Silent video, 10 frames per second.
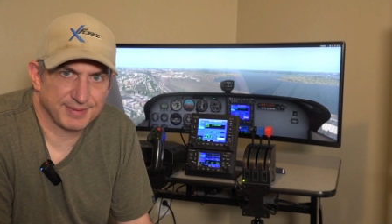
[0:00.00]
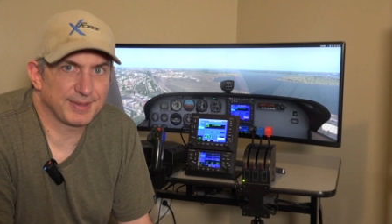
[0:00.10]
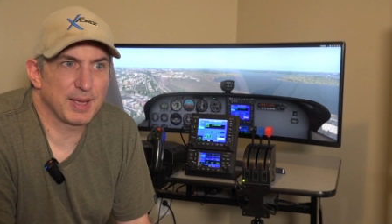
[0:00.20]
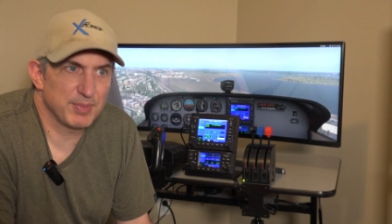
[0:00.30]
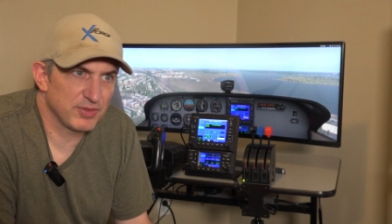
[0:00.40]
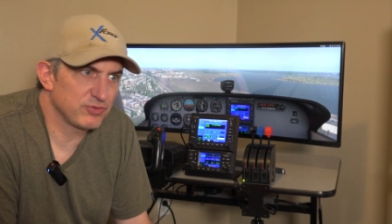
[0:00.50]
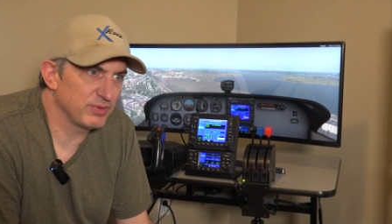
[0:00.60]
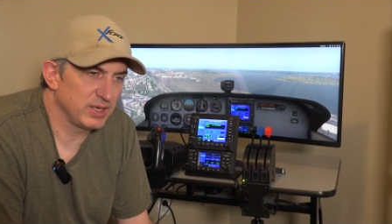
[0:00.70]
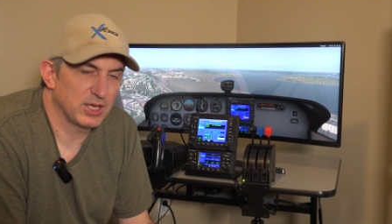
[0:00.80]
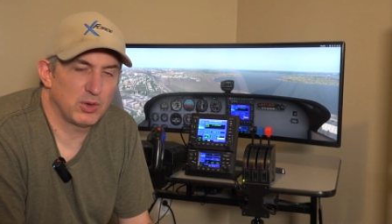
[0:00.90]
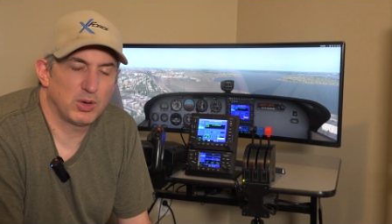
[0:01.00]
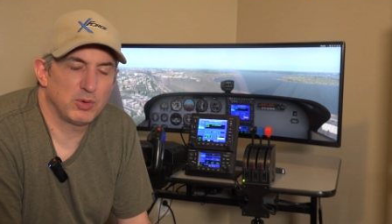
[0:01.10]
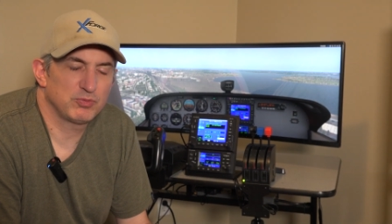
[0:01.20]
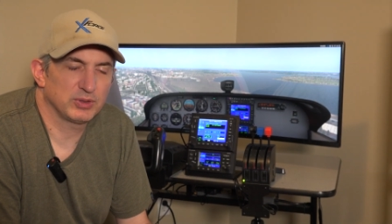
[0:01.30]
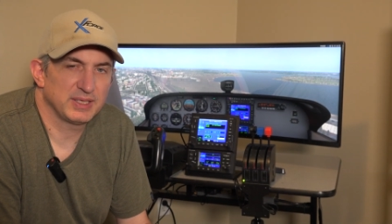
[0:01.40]
at the time of this video.
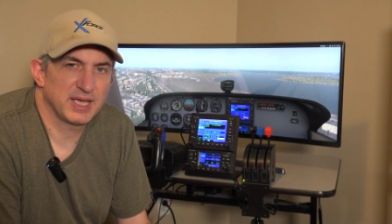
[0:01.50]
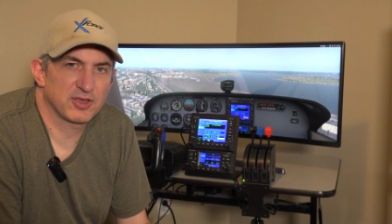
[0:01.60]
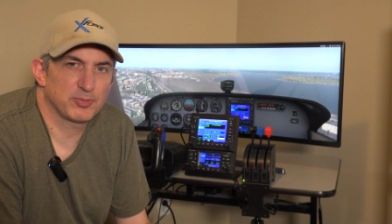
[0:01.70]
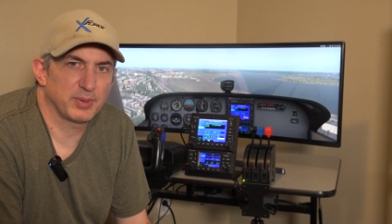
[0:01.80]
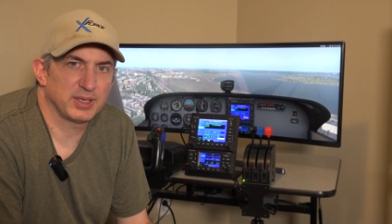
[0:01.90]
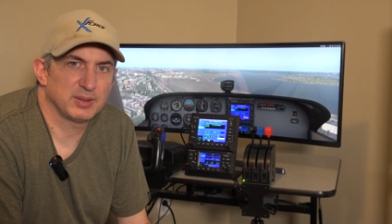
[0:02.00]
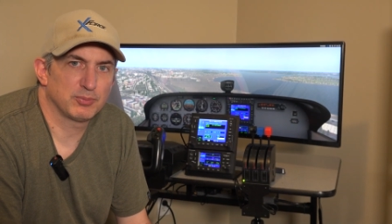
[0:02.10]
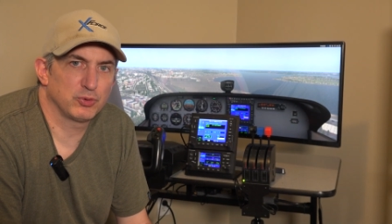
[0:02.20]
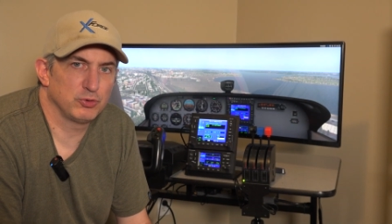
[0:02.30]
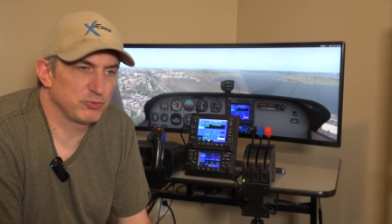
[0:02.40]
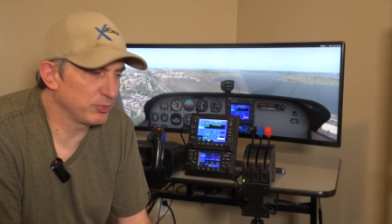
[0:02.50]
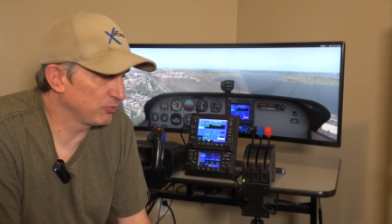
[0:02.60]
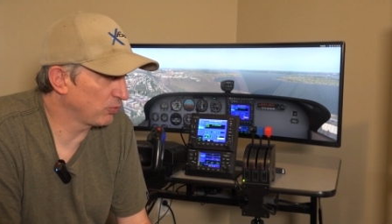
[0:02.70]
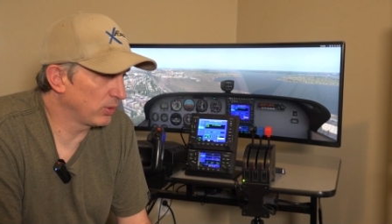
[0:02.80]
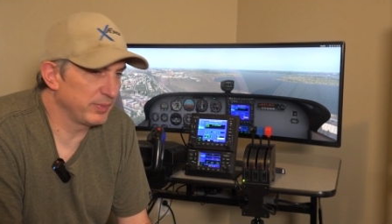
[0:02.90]
Hopefully X-Plane improves
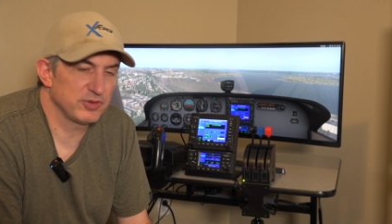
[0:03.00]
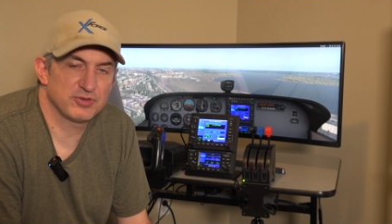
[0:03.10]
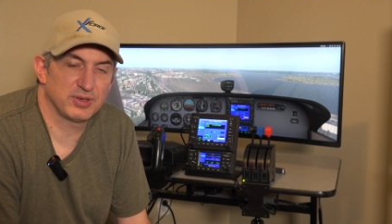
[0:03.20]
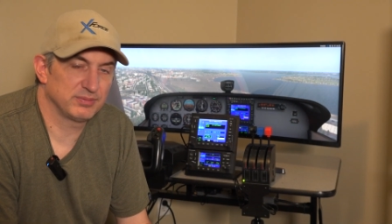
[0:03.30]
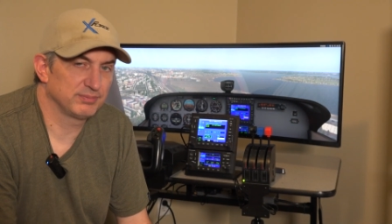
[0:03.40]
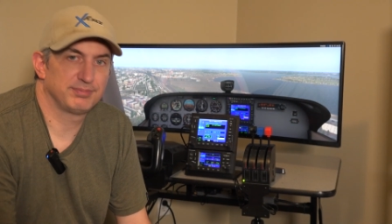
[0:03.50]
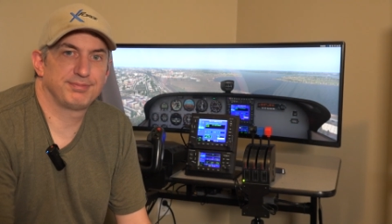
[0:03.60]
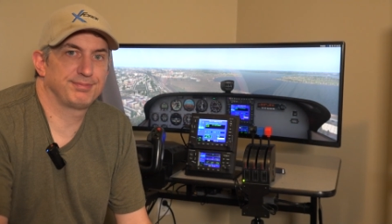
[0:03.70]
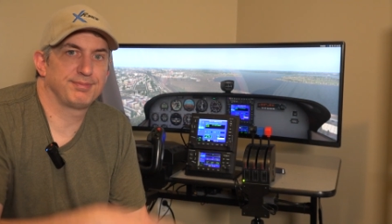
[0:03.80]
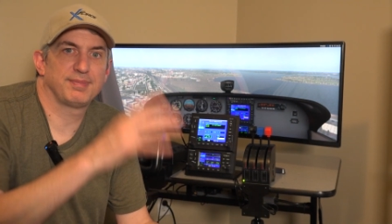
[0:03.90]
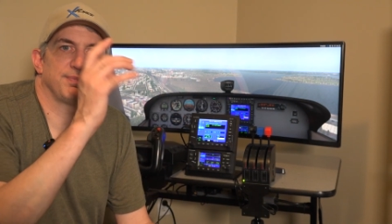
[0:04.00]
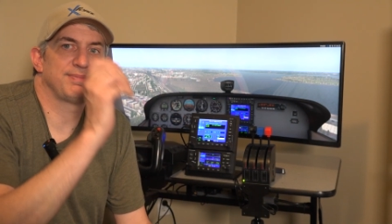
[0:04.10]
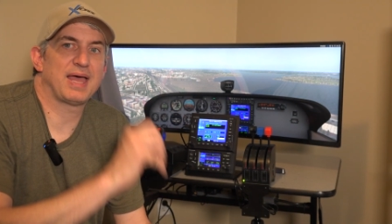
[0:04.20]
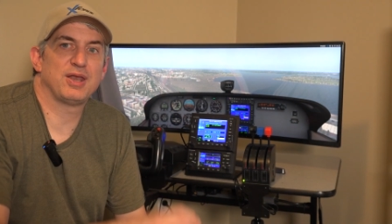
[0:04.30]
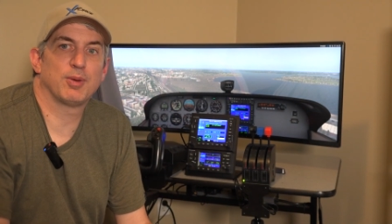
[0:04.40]
performance and
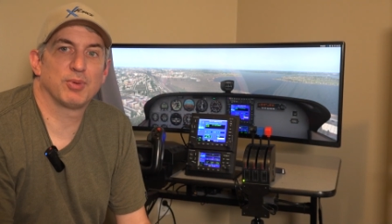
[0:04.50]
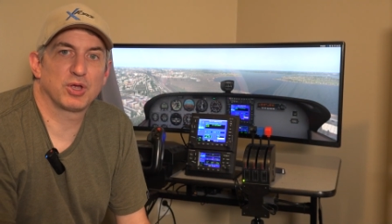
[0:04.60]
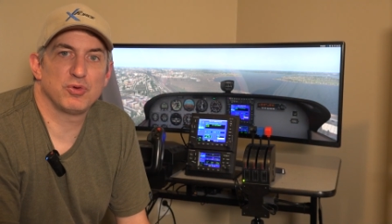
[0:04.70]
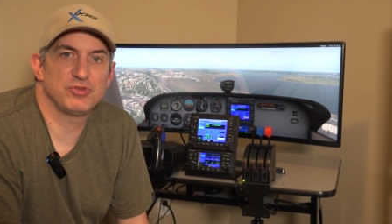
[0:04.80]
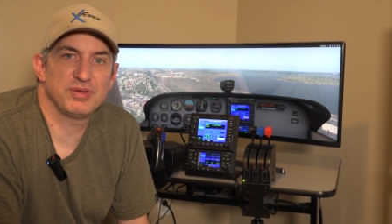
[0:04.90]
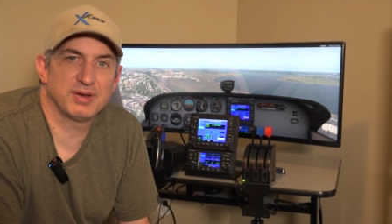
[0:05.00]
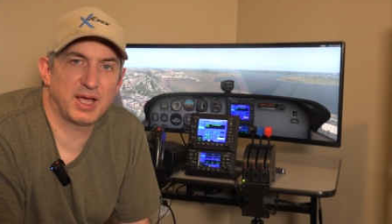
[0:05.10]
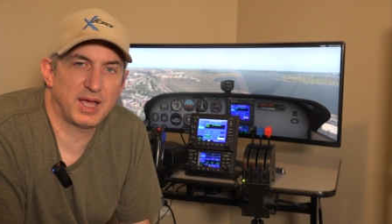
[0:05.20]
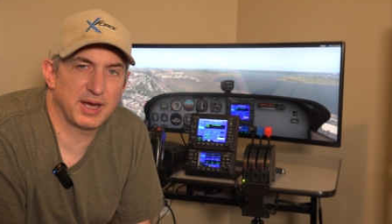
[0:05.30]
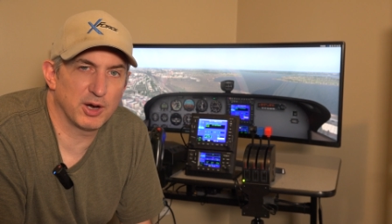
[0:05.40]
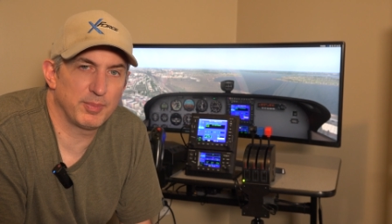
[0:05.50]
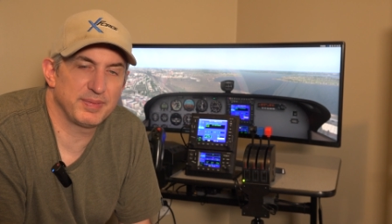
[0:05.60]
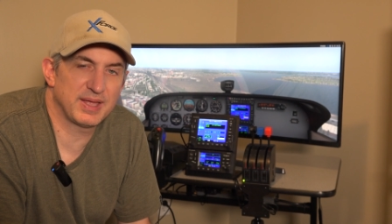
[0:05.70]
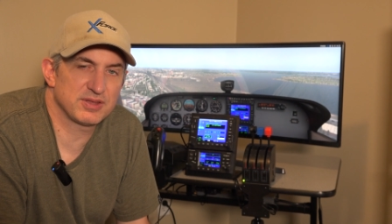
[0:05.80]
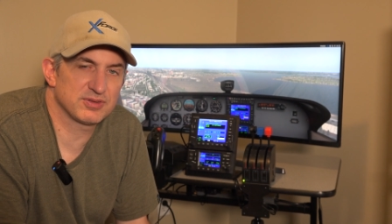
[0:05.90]
that number goes even higher,
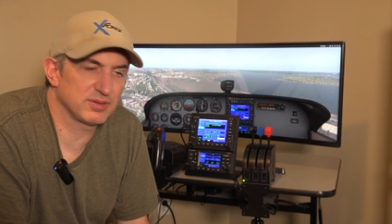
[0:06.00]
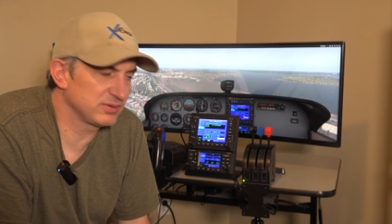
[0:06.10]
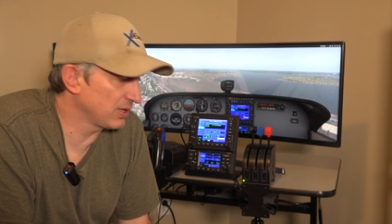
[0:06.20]
but that's at the